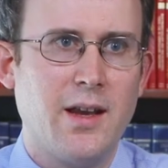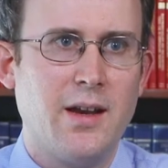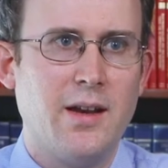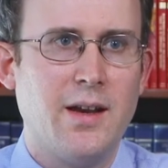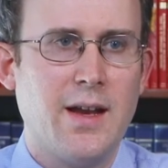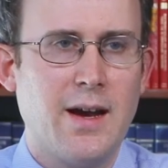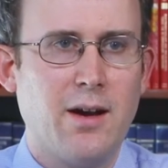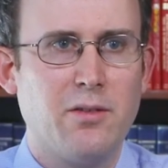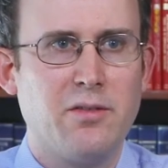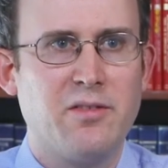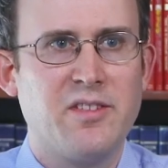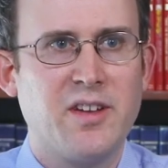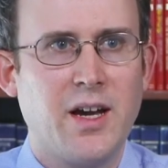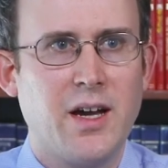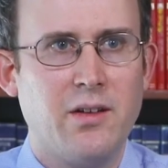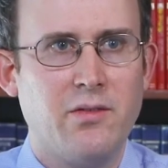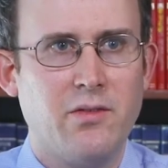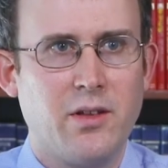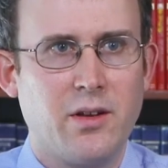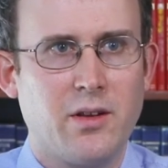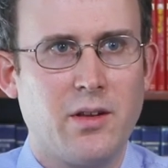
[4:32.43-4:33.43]
and
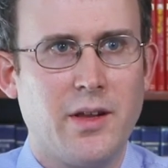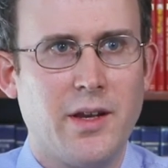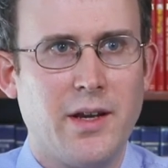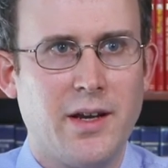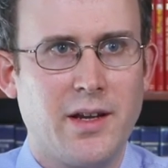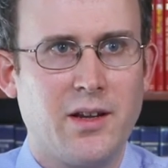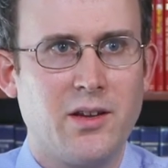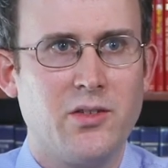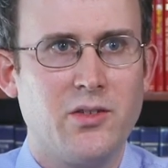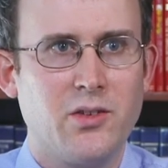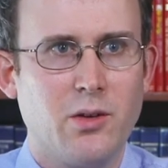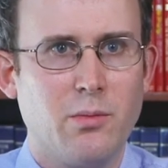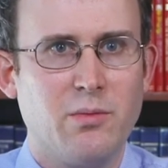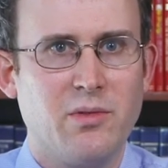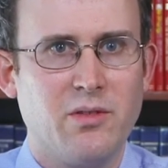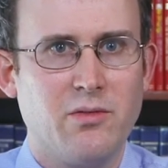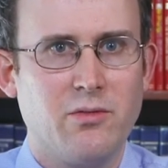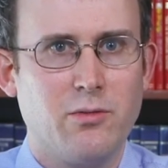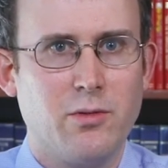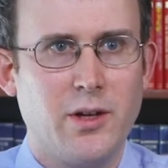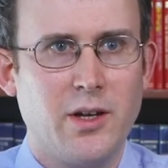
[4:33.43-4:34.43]
outside of the clinic in terms
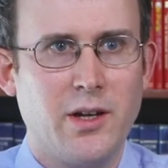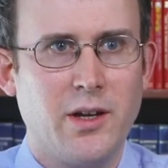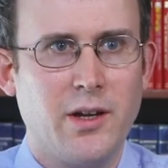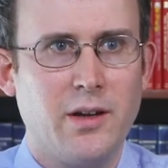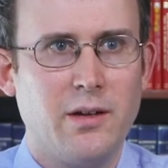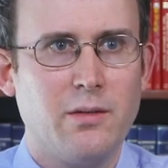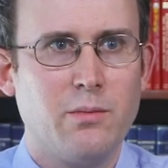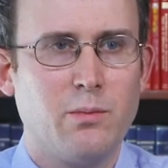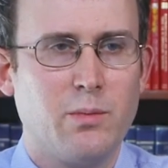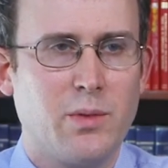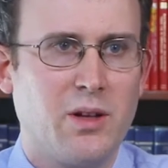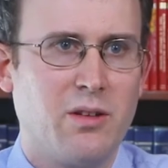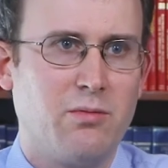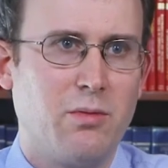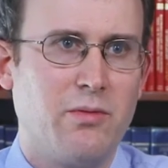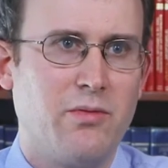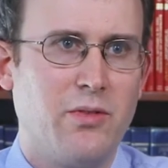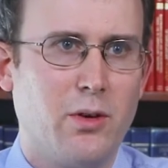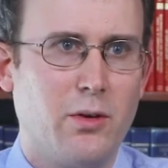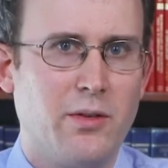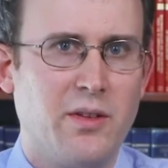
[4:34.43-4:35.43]
of reading, because
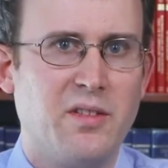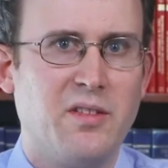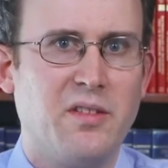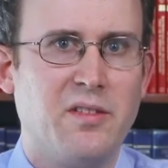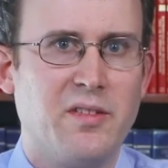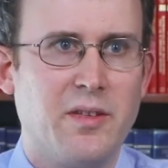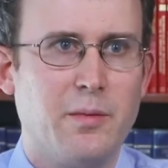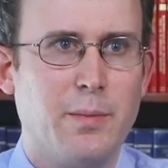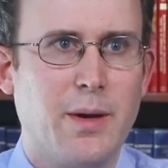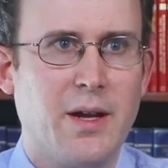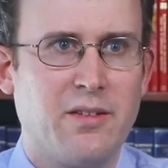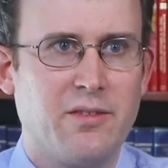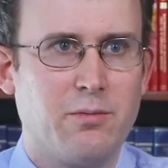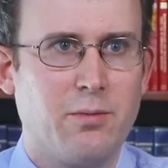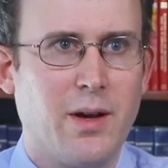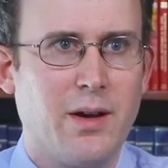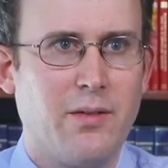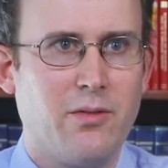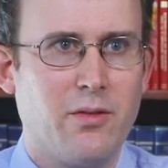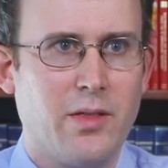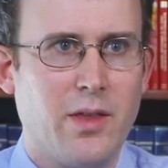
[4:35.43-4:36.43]
we feel this is the best
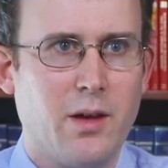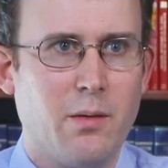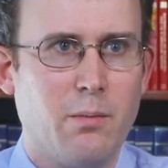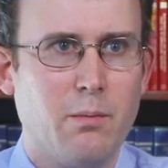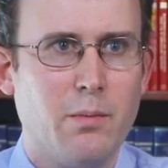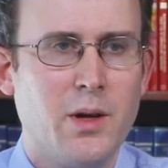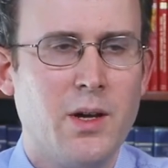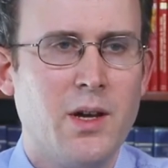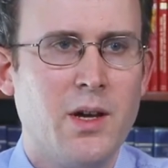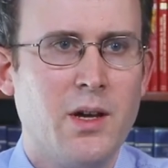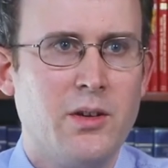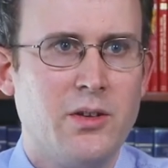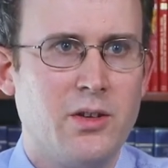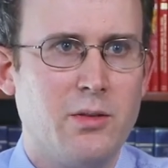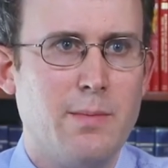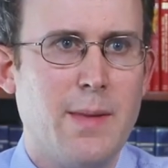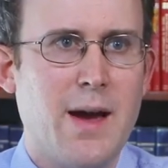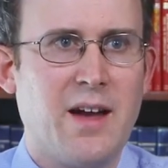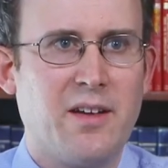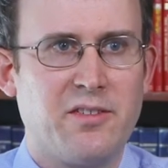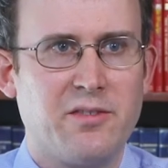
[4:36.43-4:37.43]
way for them to
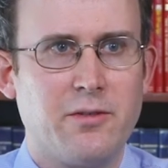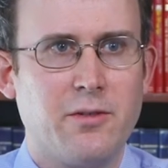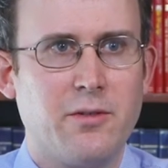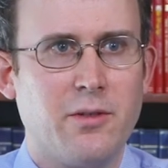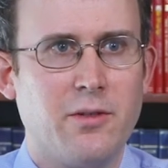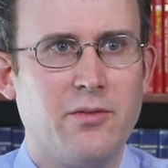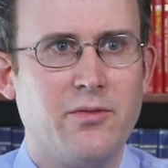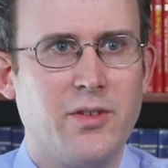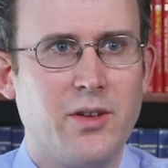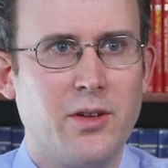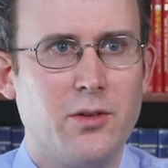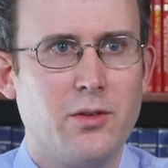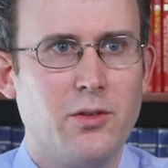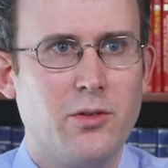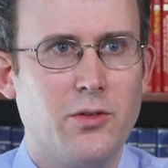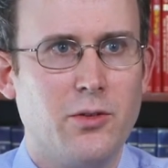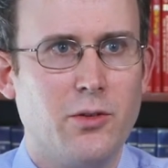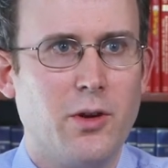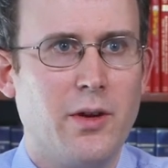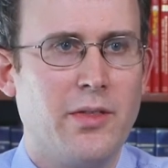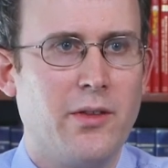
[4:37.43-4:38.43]
master the
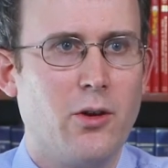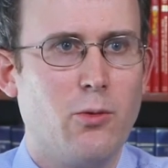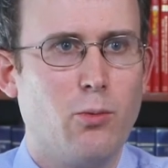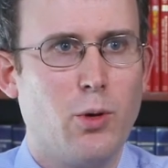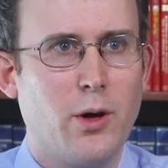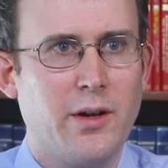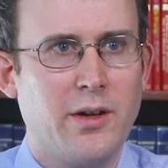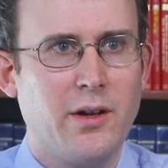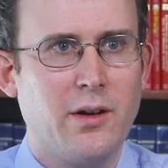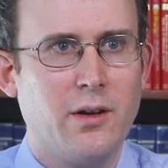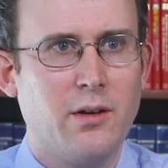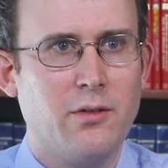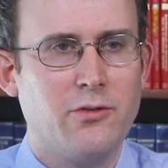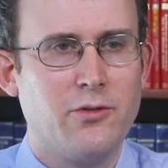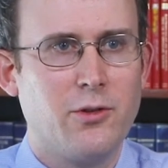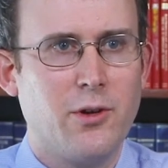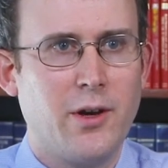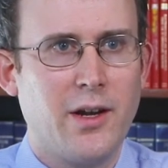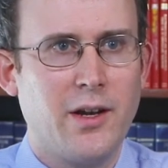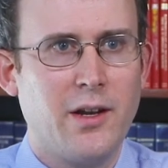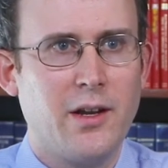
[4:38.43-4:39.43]
field during their one year of
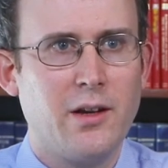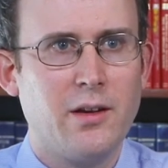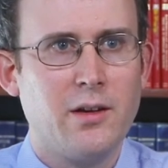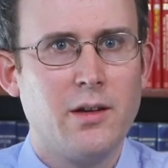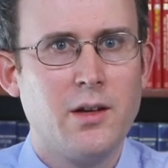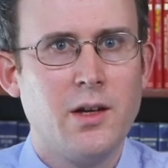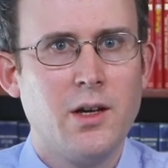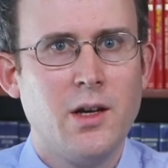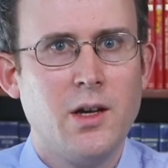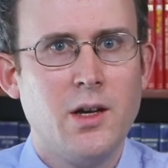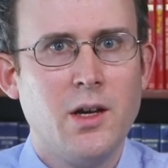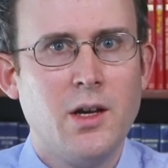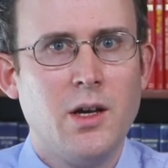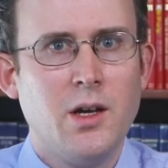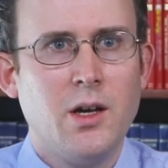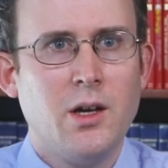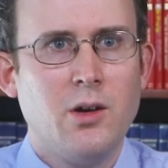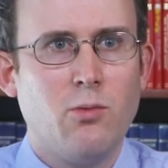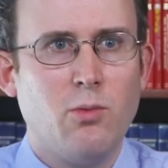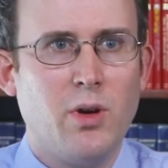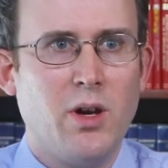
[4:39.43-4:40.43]
training.
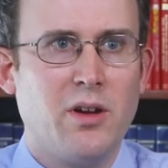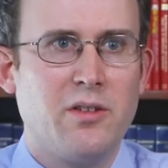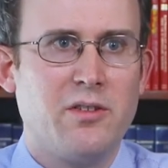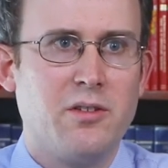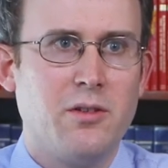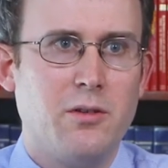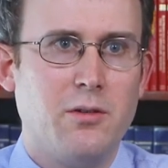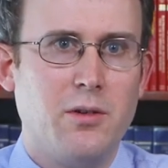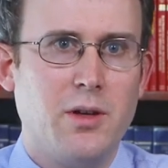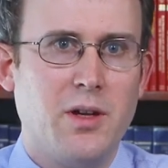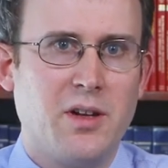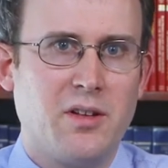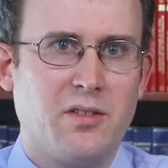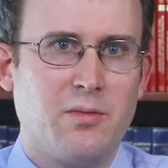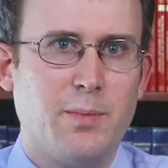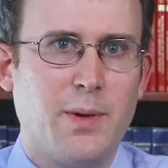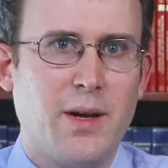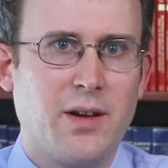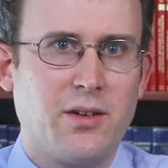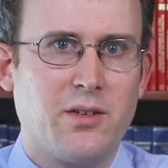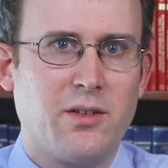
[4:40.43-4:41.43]
We also
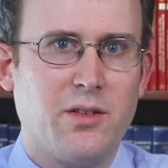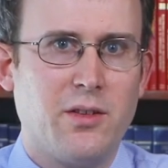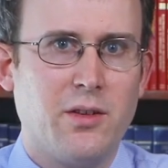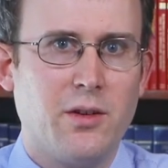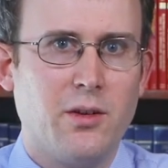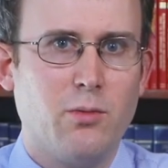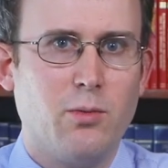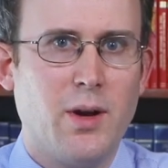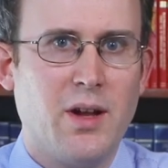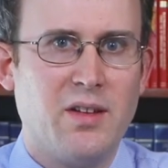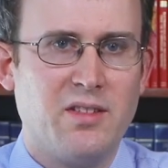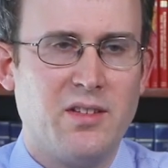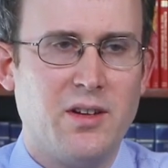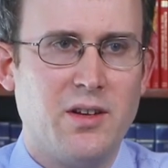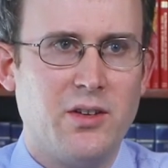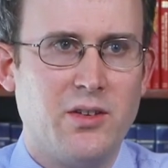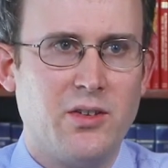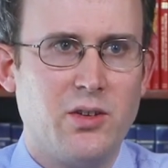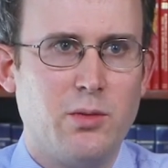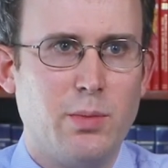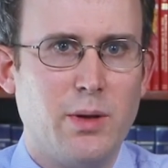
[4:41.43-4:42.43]
expect the
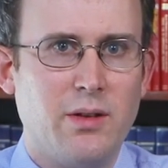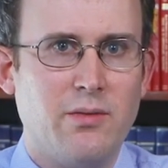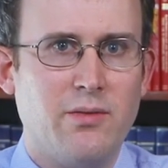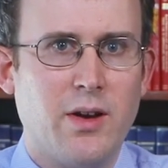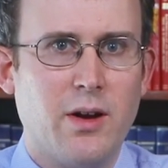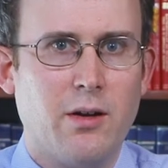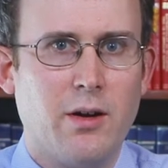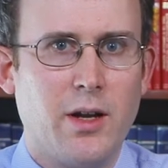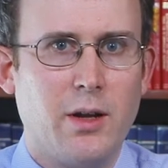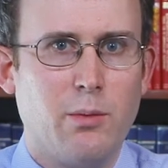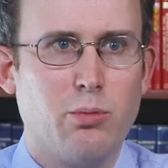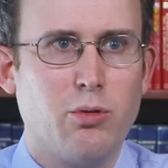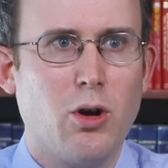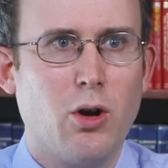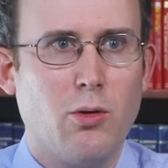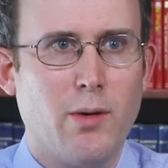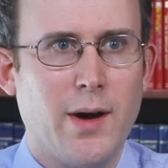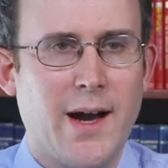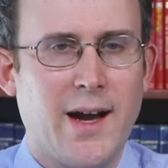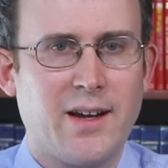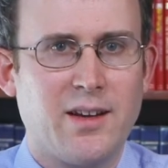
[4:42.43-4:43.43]
resident to be very
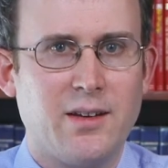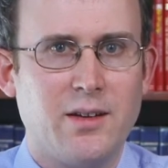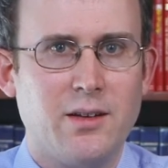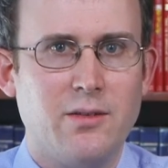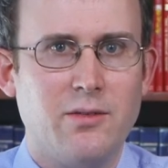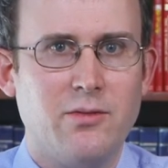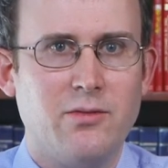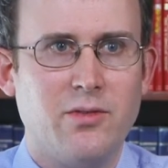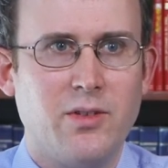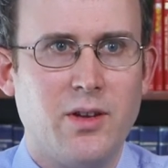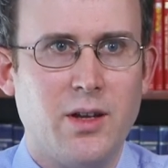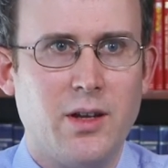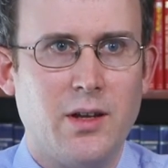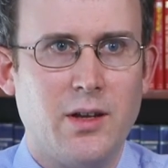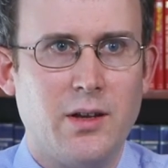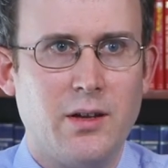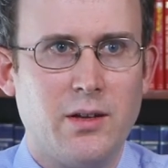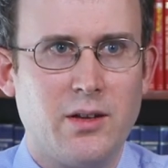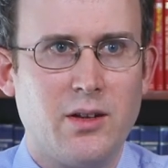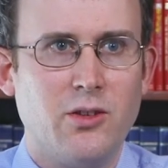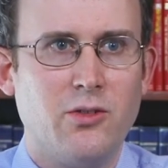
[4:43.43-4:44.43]
proactive
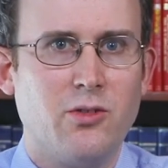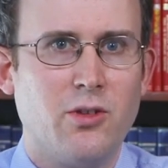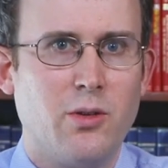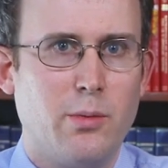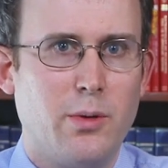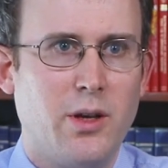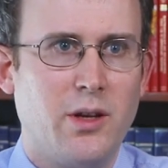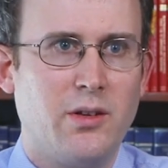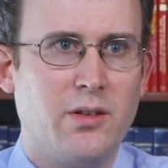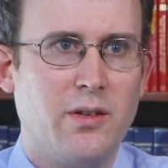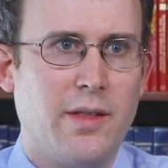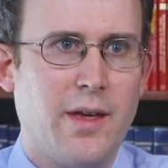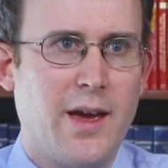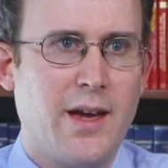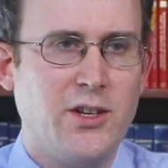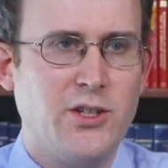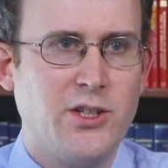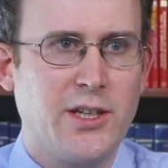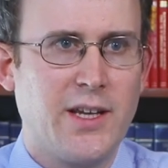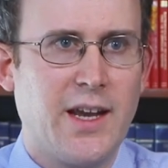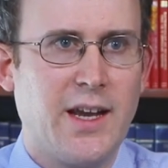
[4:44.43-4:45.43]
in contributing to the
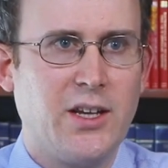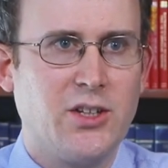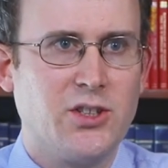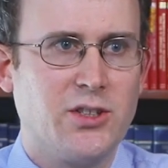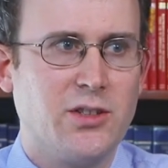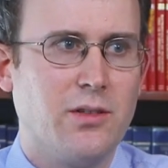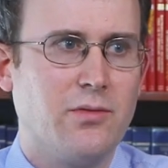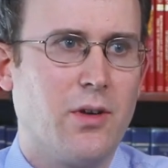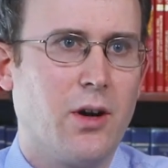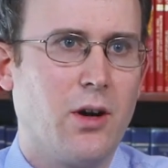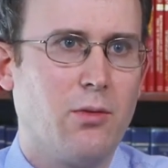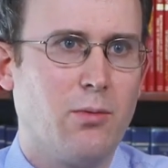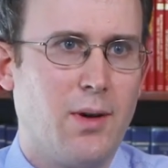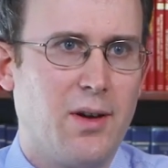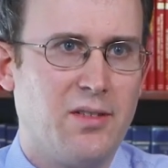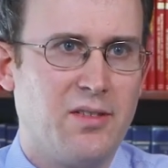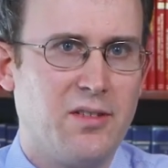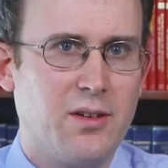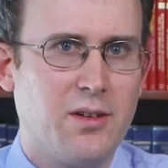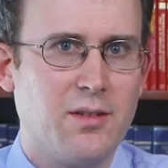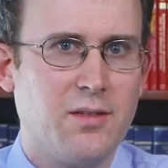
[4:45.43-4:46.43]
education of our
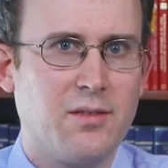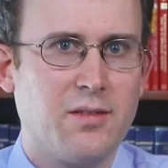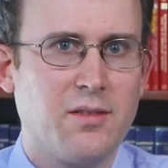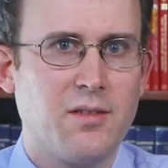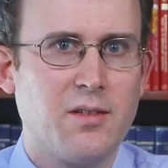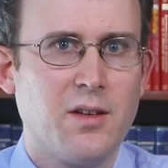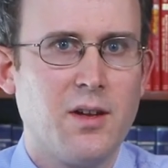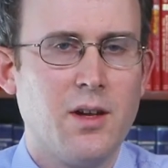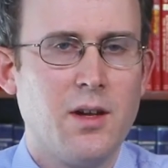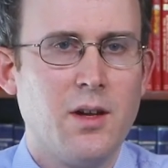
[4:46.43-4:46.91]
residents.